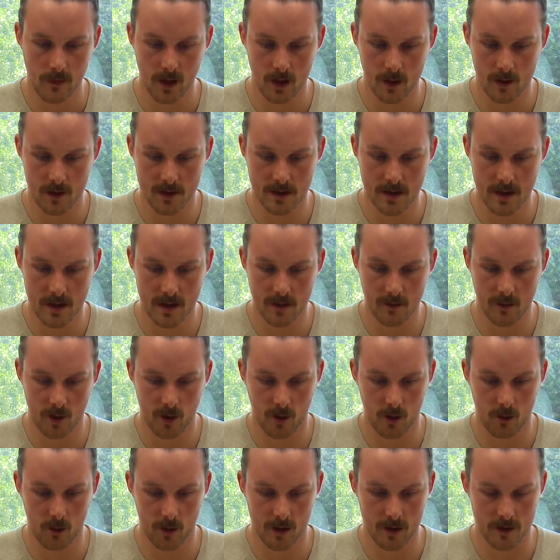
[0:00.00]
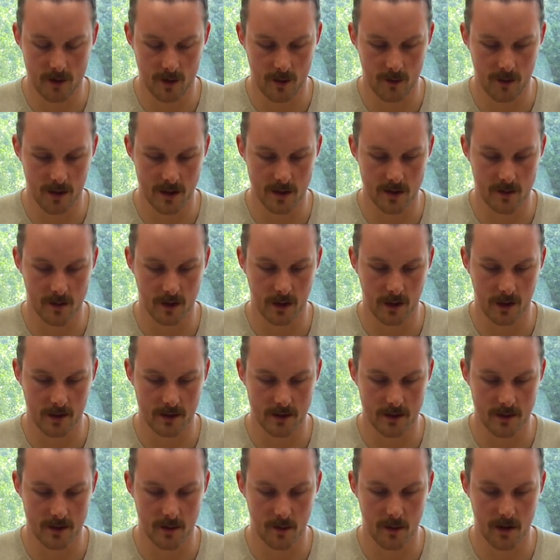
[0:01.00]
You'll see them on all wind turbines
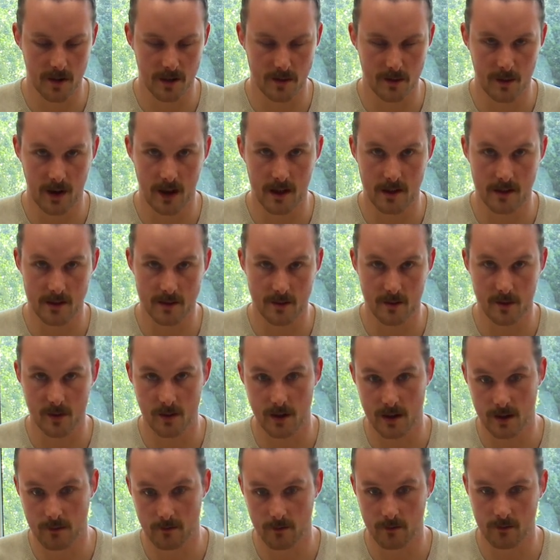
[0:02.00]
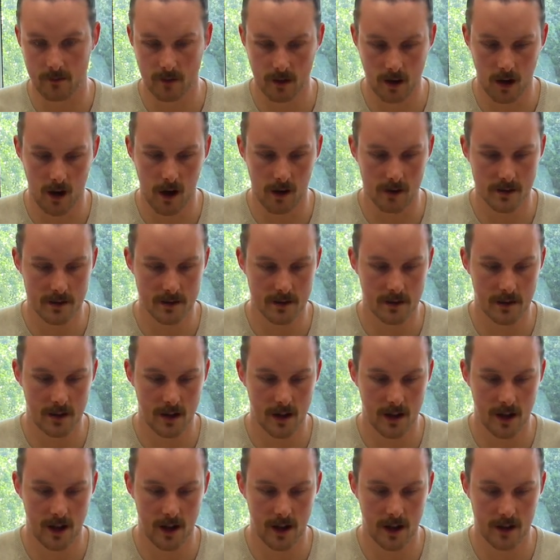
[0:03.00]
because it's the best balance between
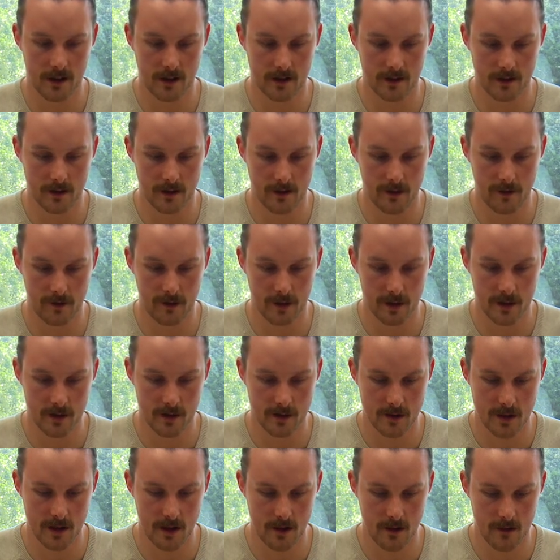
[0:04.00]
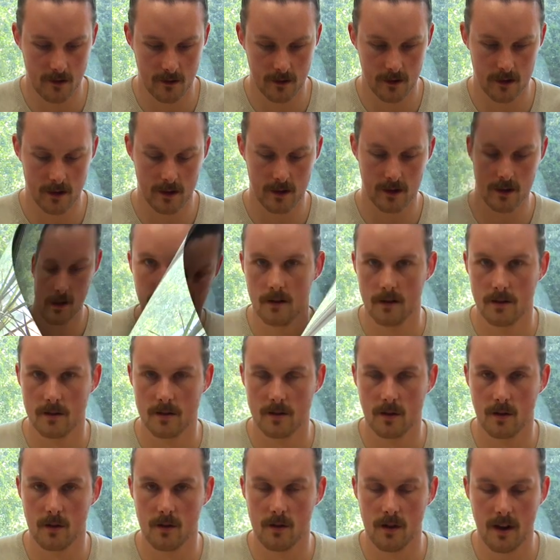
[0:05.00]
cost and efficiency.
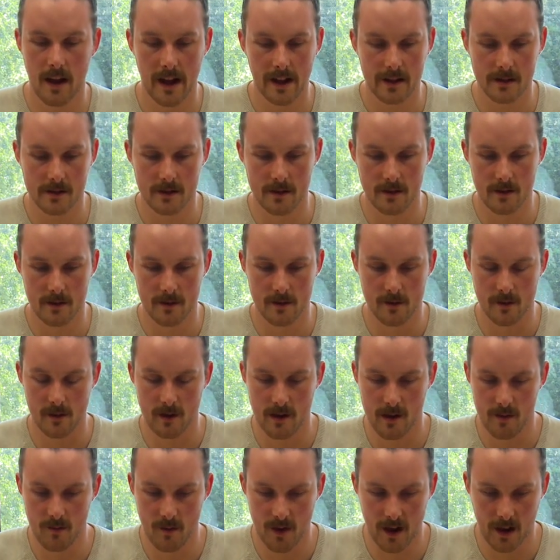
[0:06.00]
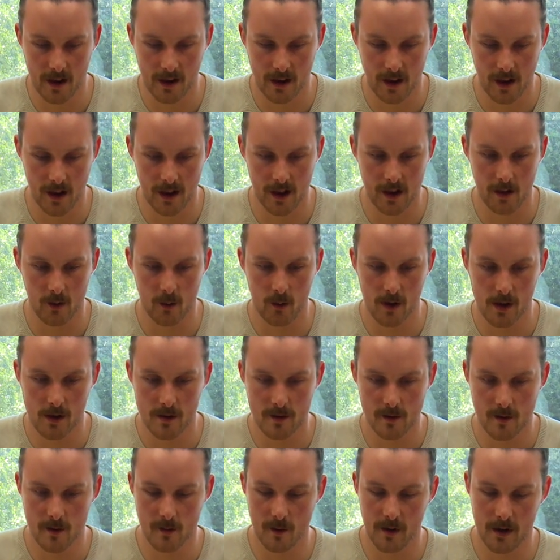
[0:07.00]
So next is to try and make a
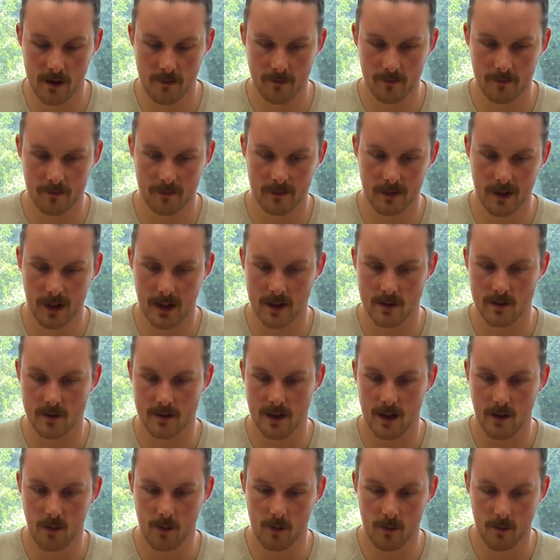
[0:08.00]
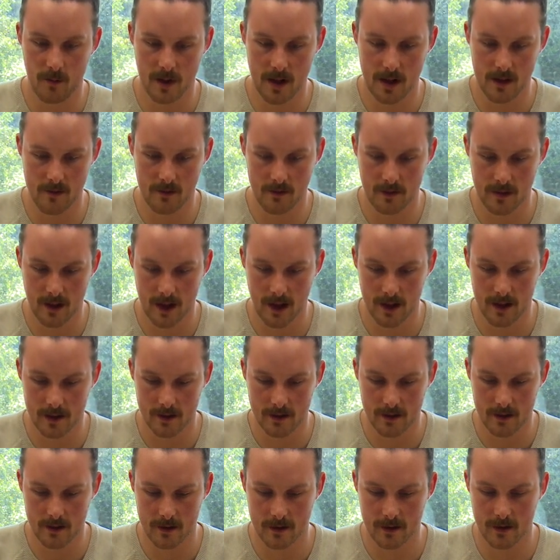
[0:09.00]
wind turbine. And so that would mean that
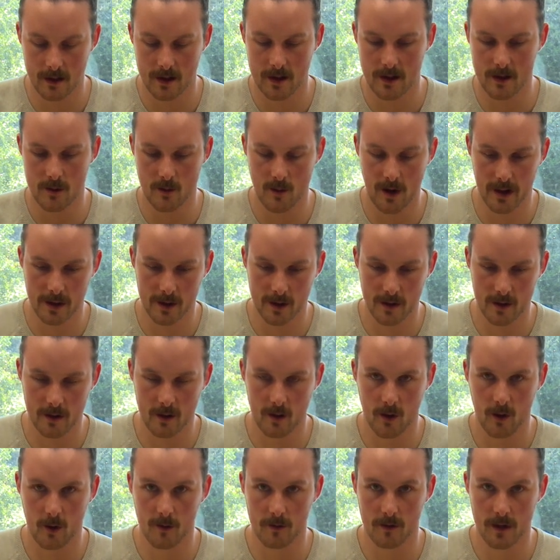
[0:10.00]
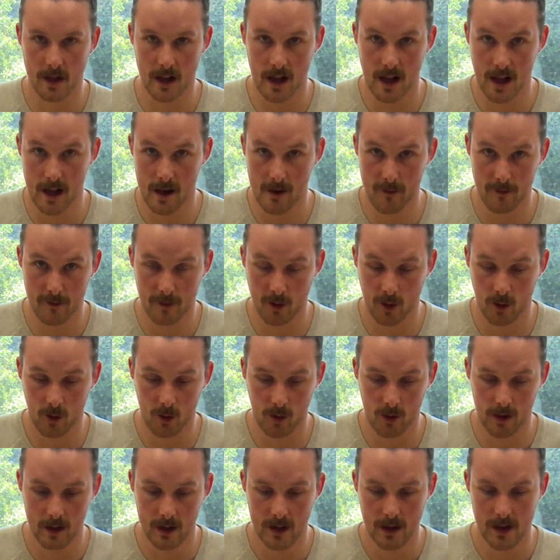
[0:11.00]
the direction of the
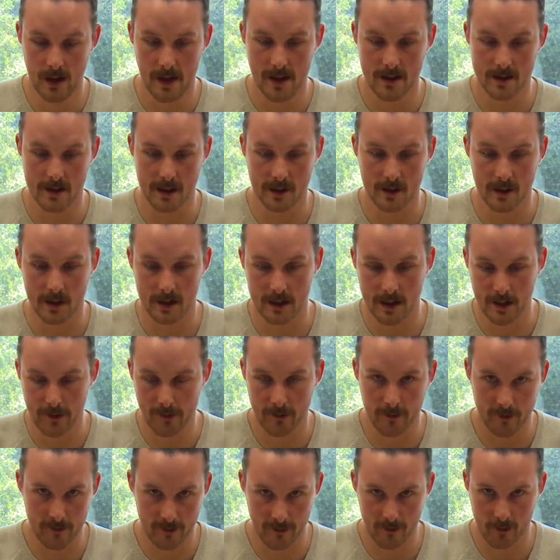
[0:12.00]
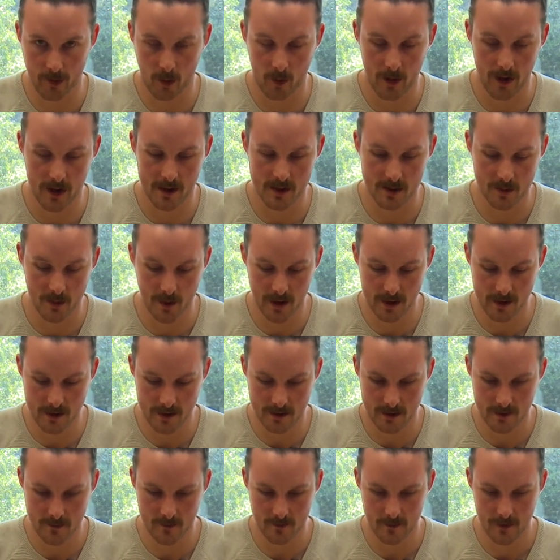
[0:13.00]
airflow is actually different from the way it
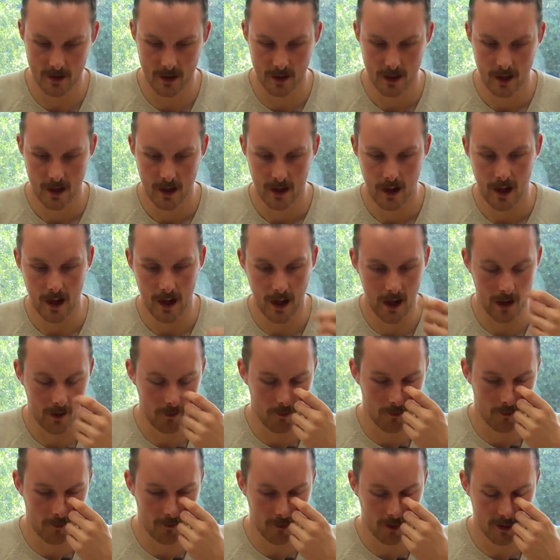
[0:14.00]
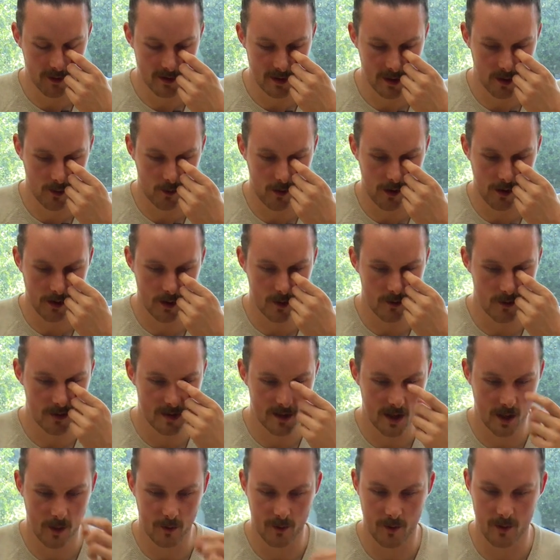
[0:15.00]
spins. First thing you want to do
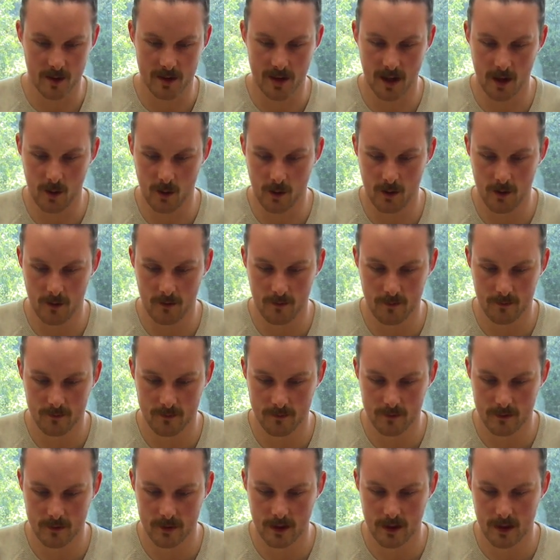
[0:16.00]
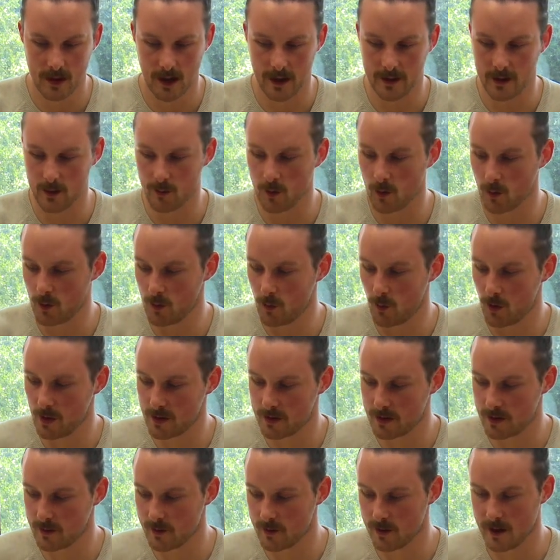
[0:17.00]
is set up your tower, and then we're going to
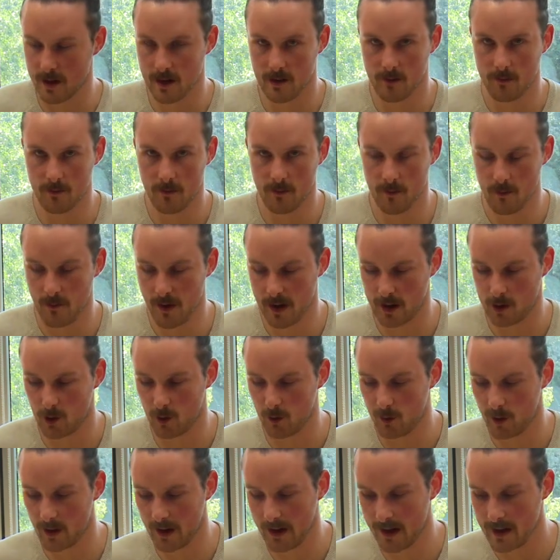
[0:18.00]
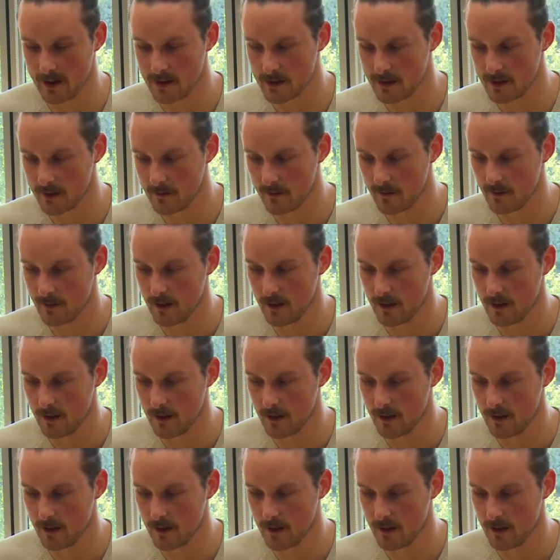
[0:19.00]
want to try and make our blades.